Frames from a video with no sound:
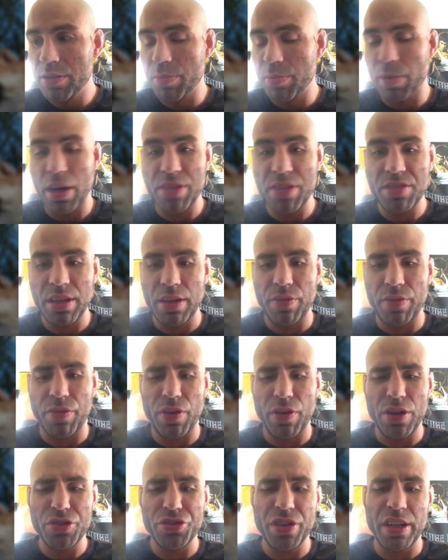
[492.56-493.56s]
depressing
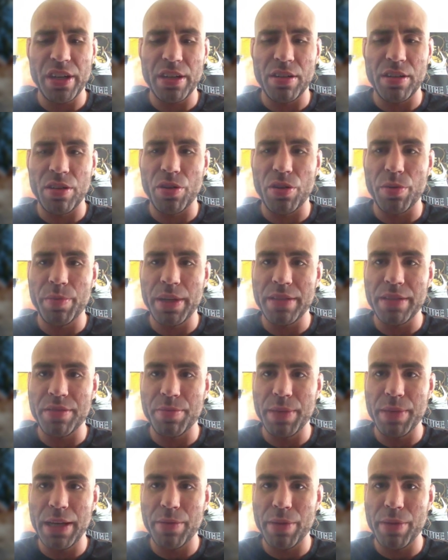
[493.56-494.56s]
and frustrating a little bit
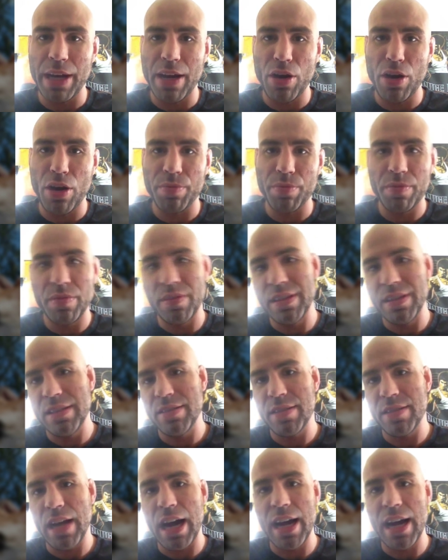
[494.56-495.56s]
to be able to help
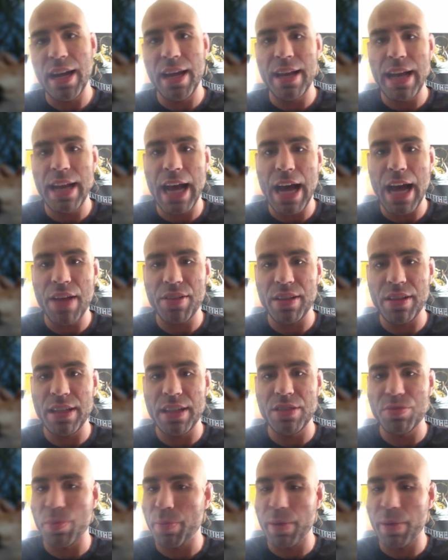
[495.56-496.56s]
these high-end
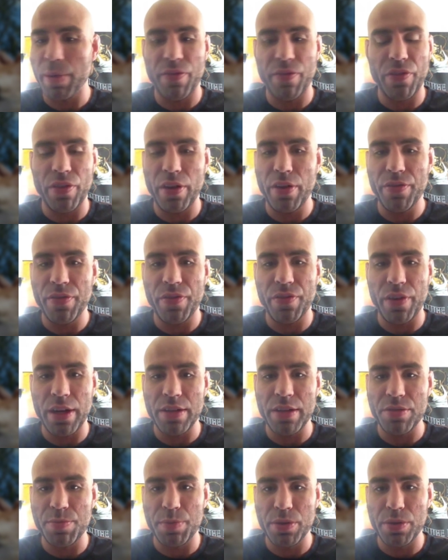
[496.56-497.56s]
athletes prepare for their
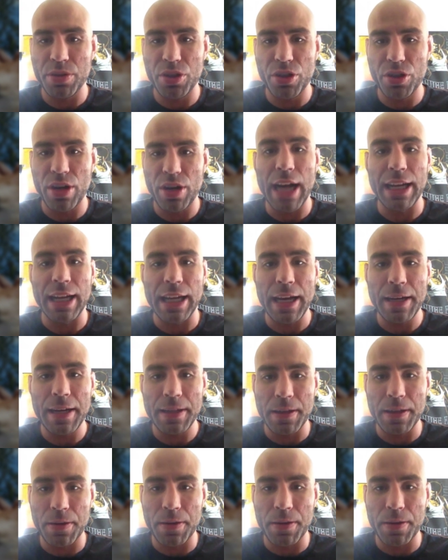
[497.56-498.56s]
fights, but you're not
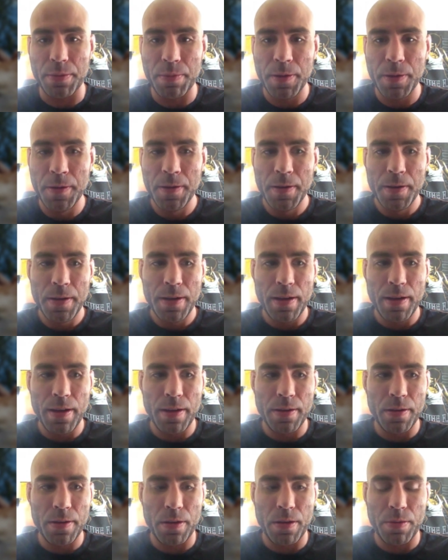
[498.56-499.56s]
getting them.
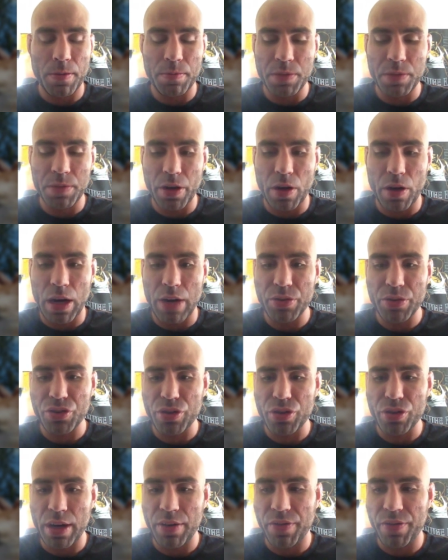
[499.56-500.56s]
And, I
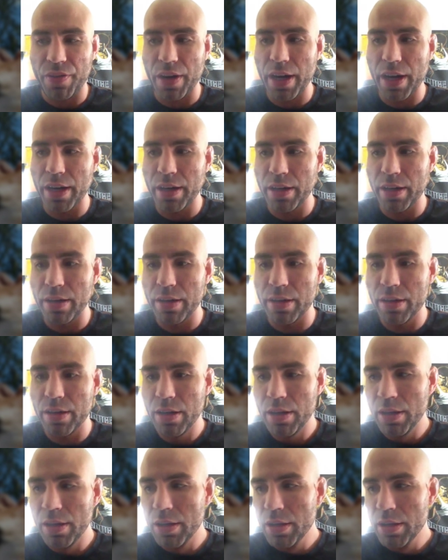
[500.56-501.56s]
was trying to fight in